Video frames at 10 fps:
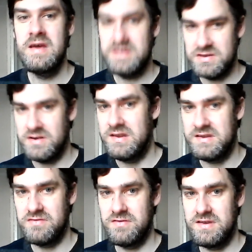trying
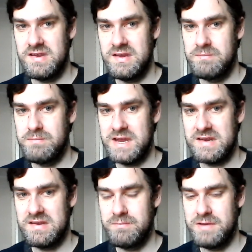to return
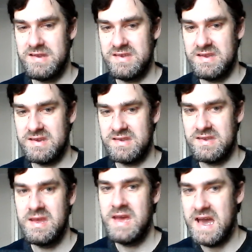back to basics